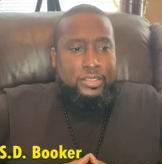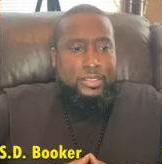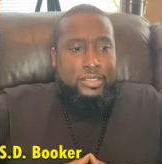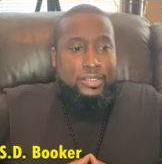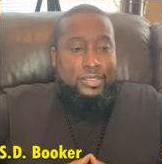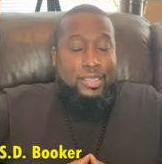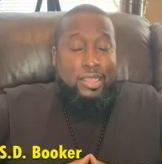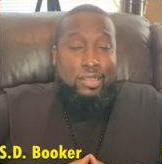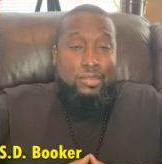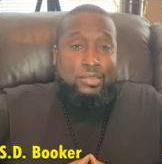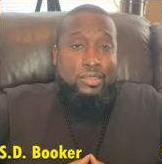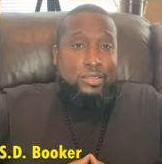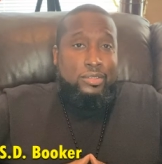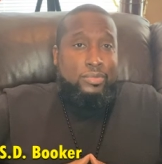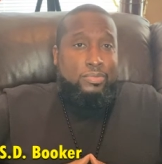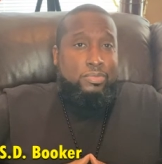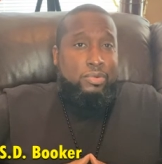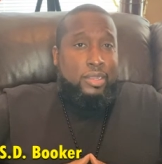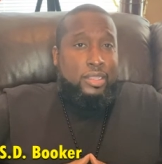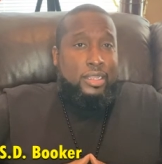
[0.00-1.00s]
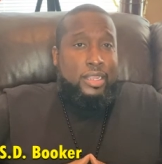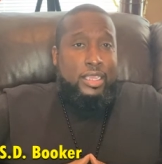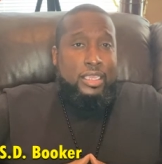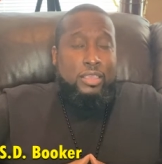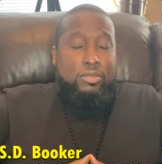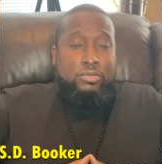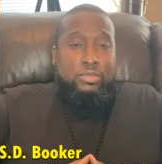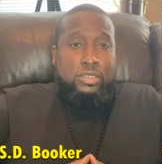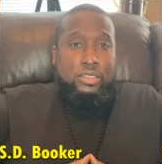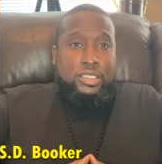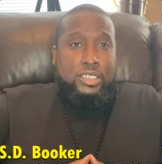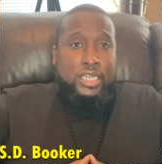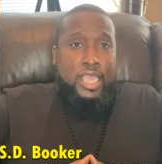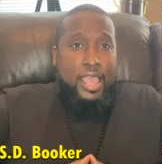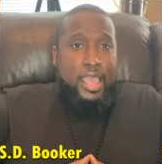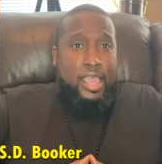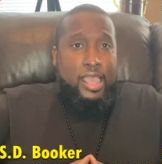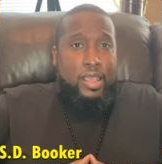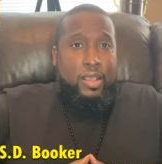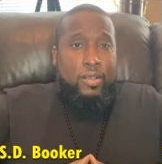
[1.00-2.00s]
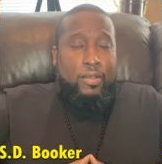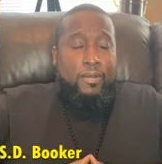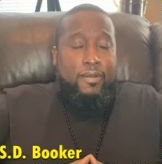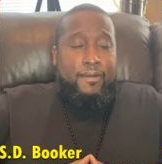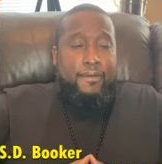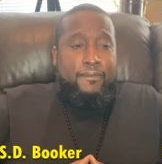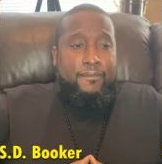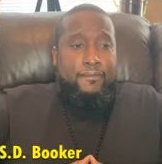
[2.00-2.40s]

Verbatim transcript: She talked to this brother like he was a child.